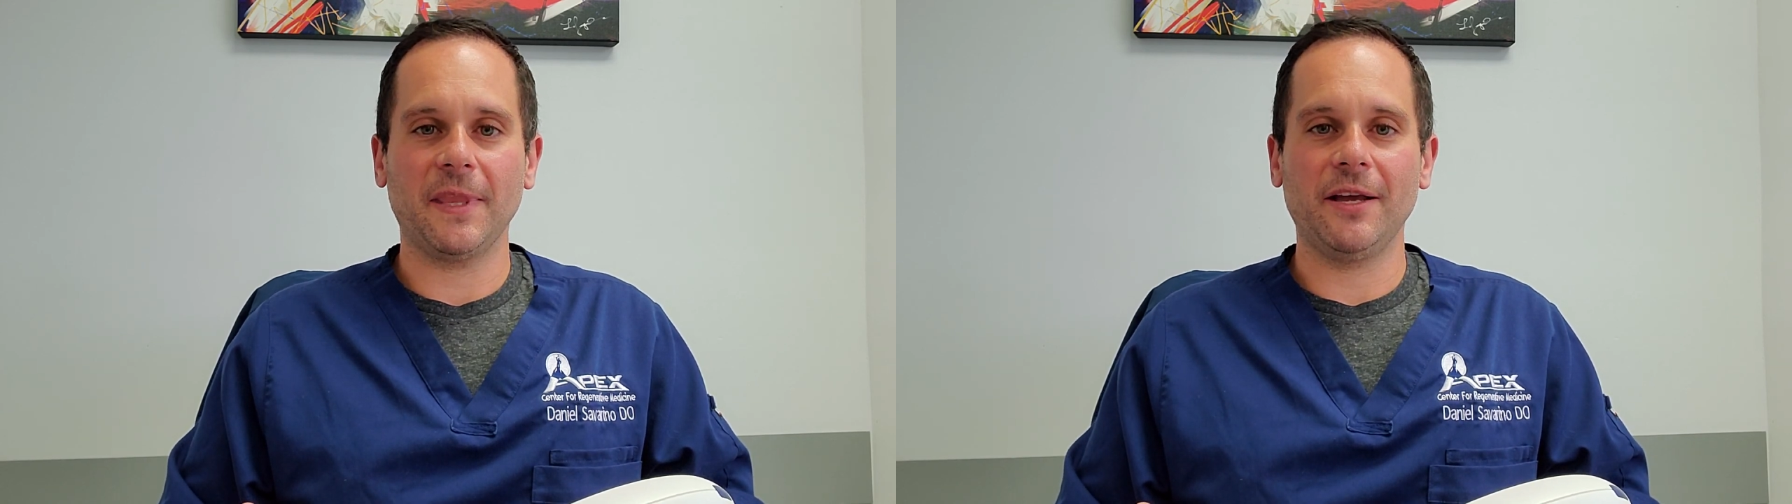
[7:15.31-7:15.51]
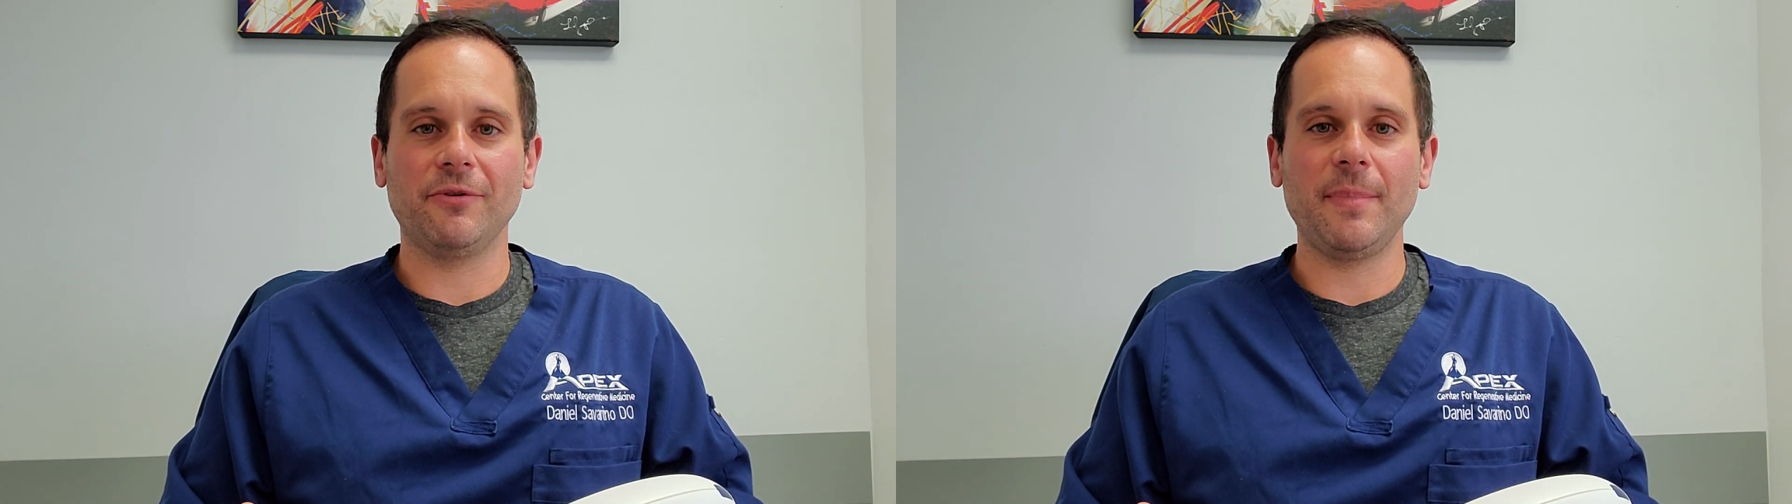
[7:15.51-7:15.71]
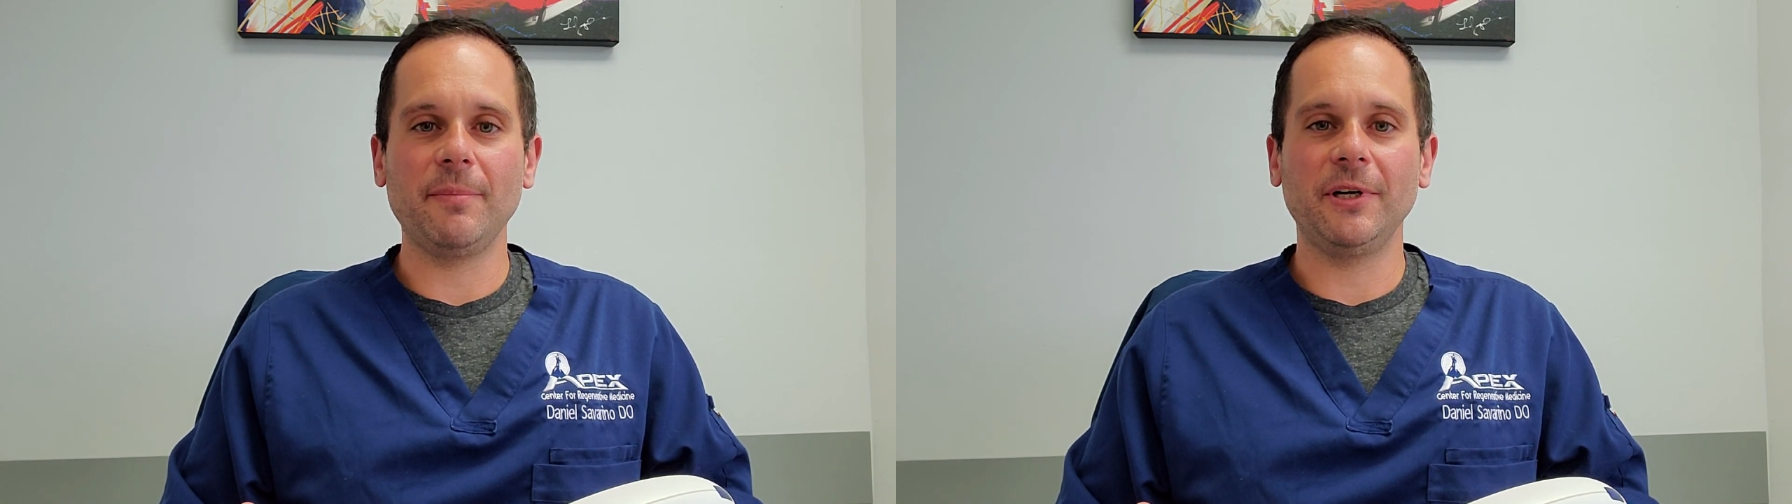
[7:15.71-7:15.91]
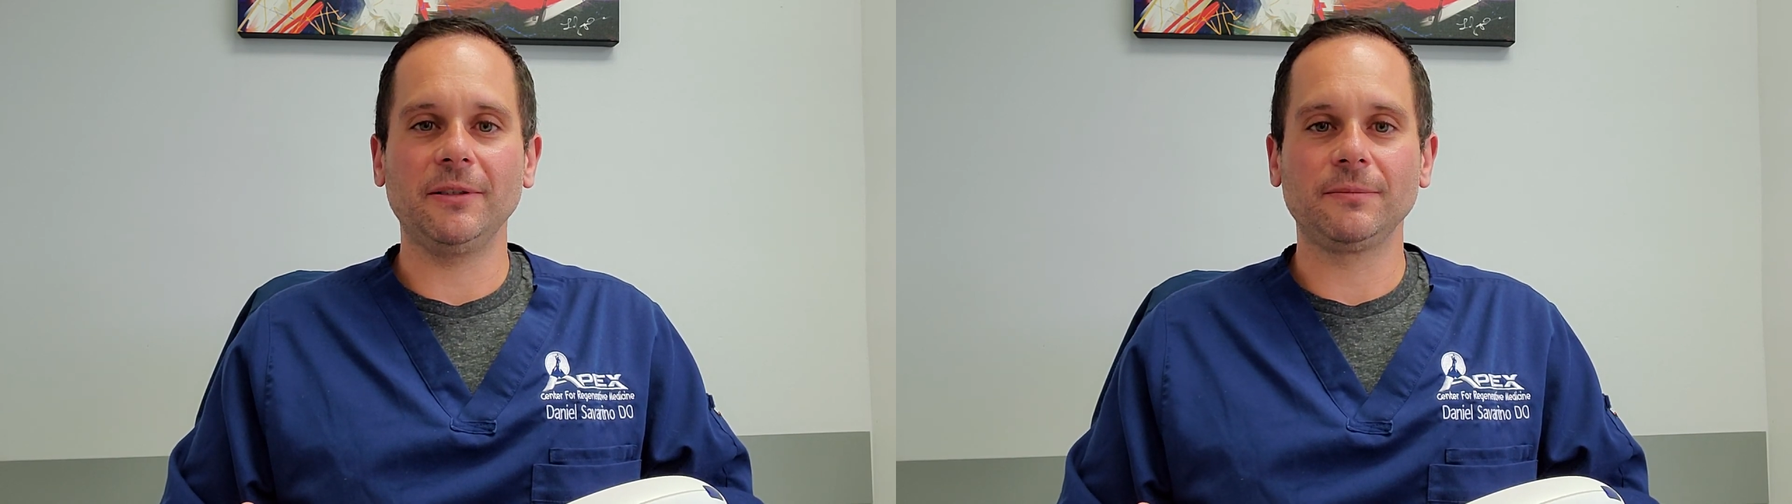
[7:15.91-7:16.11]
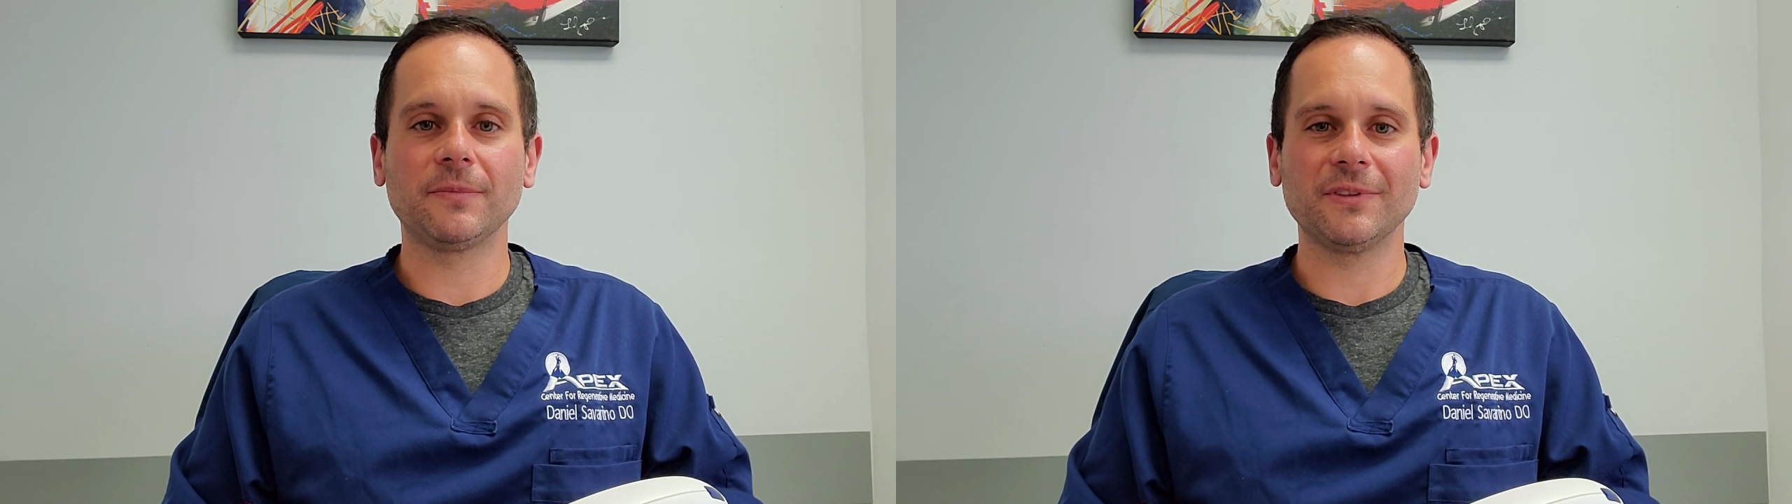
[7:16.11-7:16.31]
and
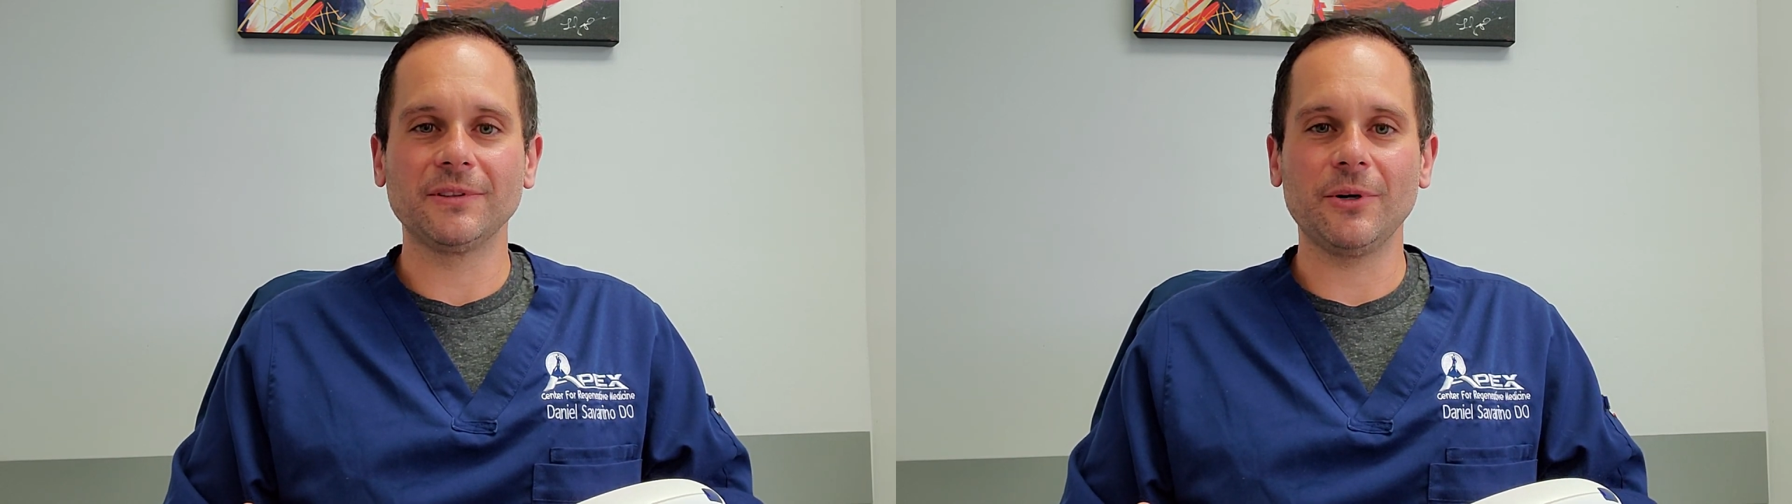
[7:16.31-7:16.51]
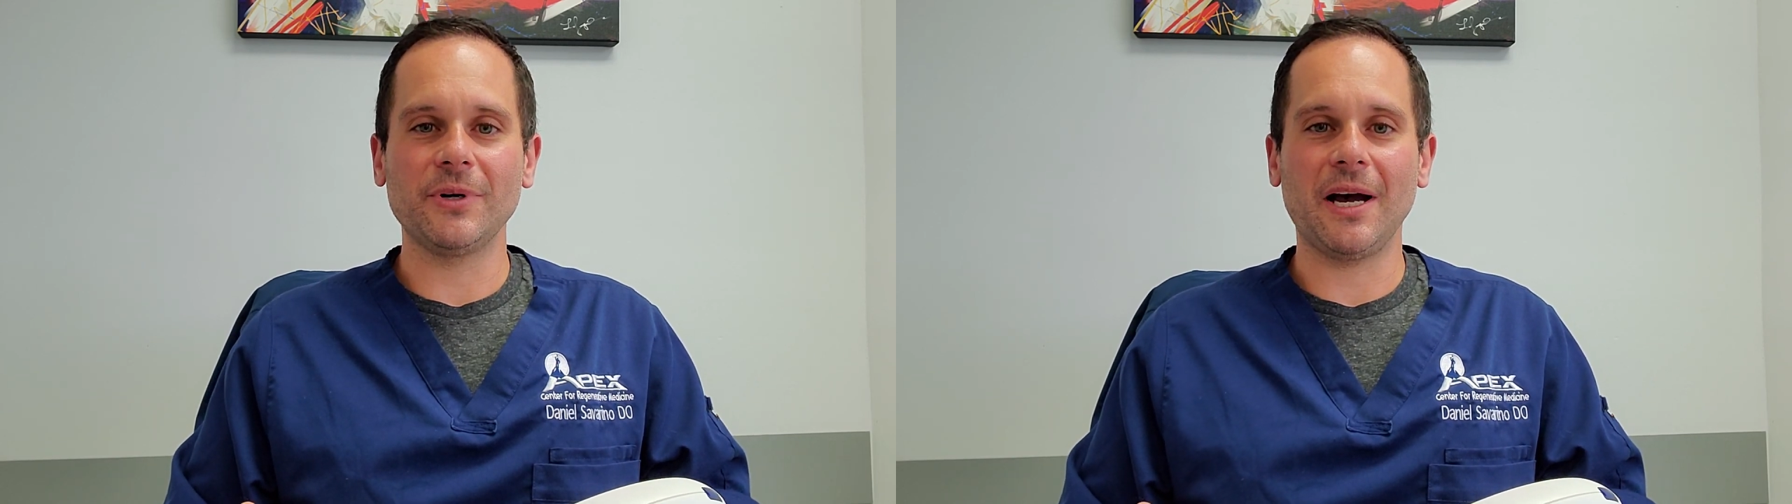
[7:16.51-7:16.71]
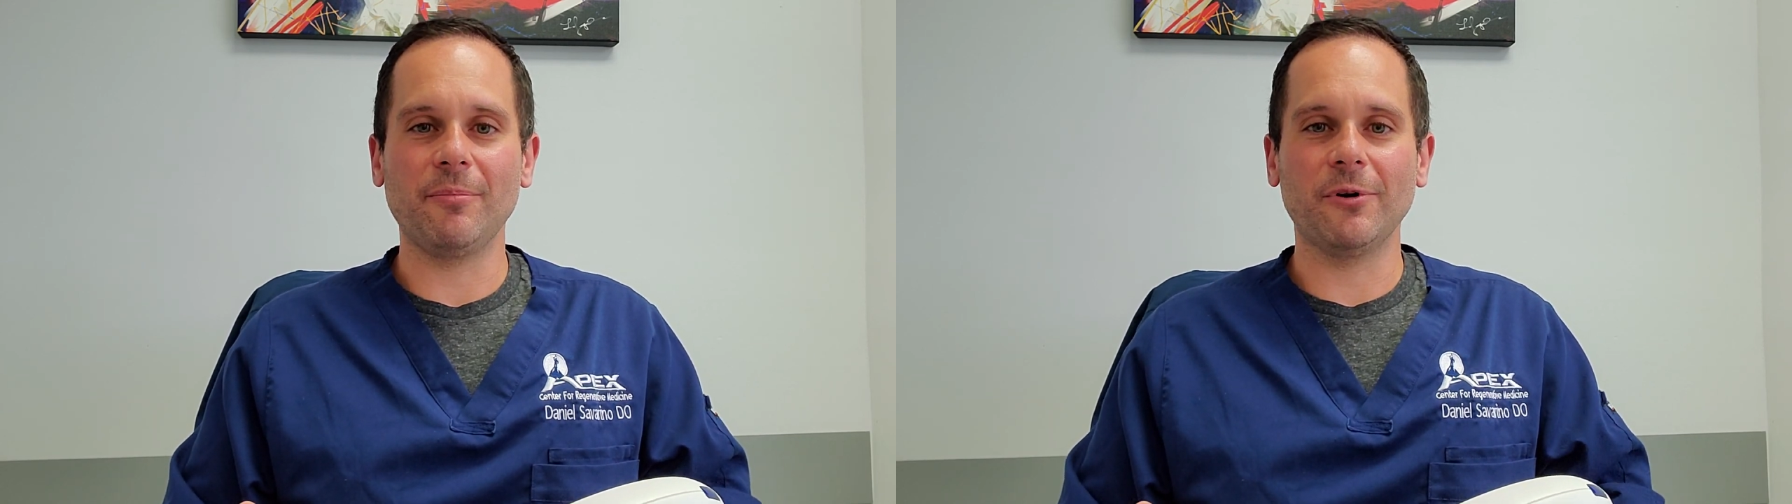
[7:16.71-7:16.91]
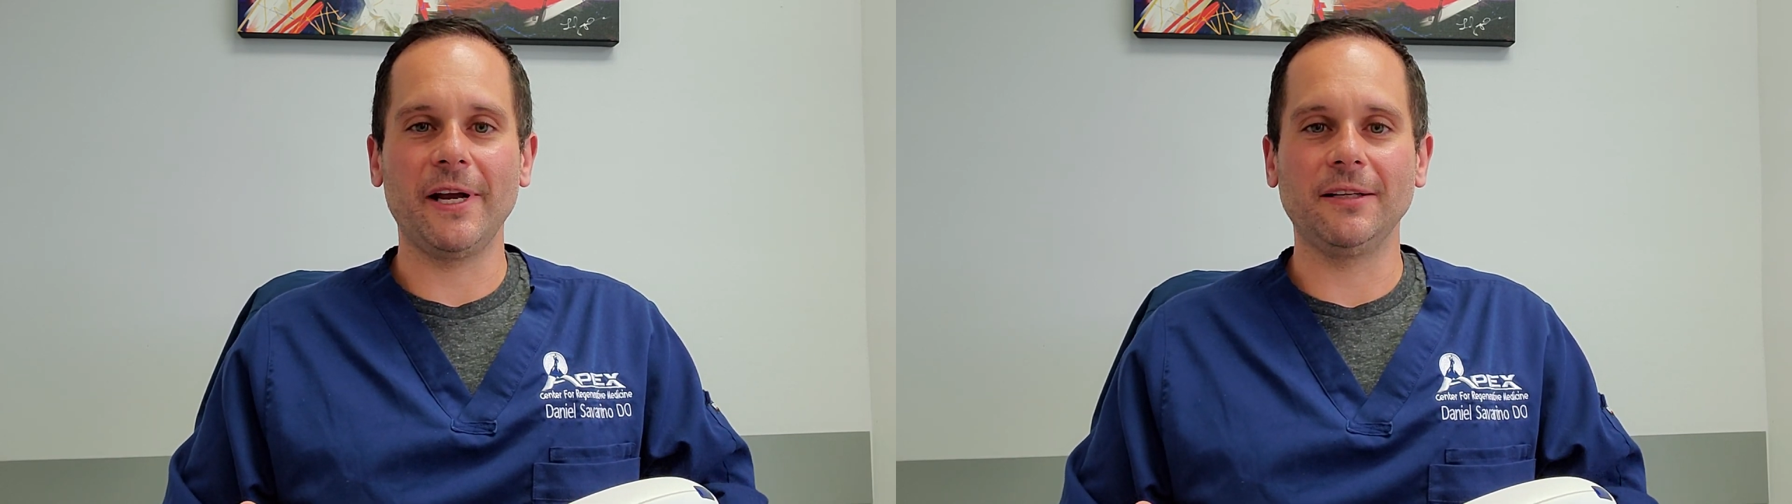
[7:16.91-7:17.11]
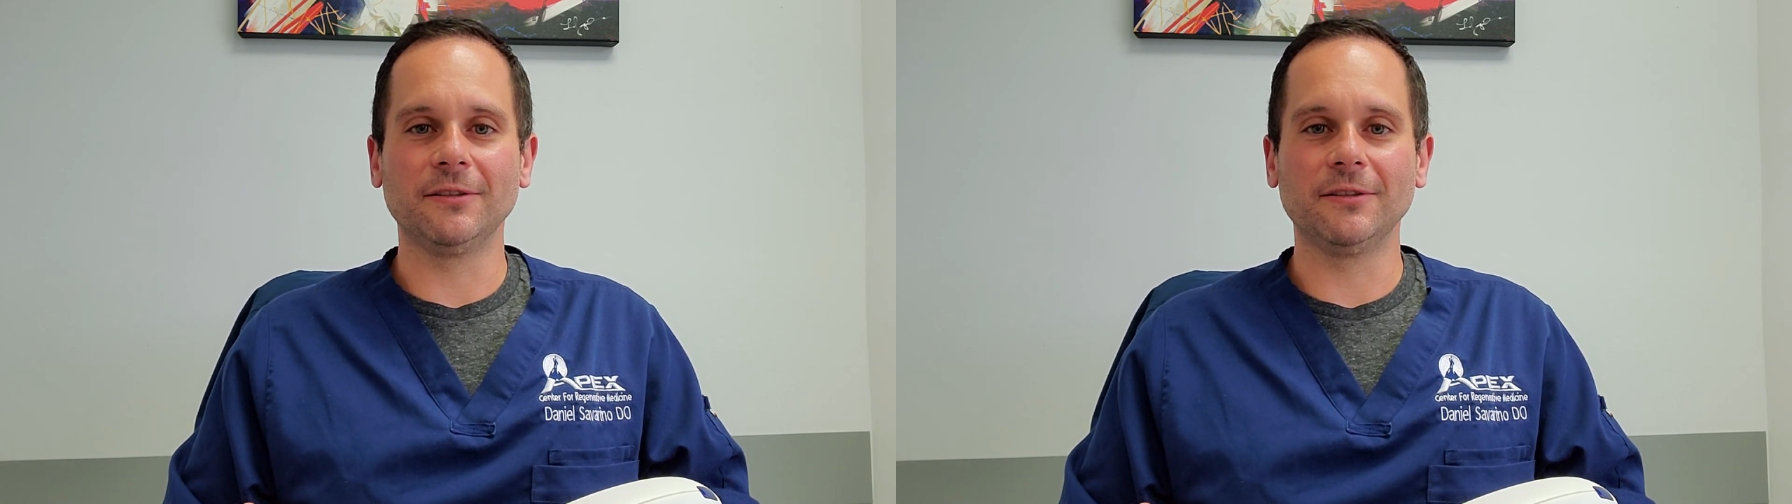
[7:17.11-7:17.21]
remember, don't operate,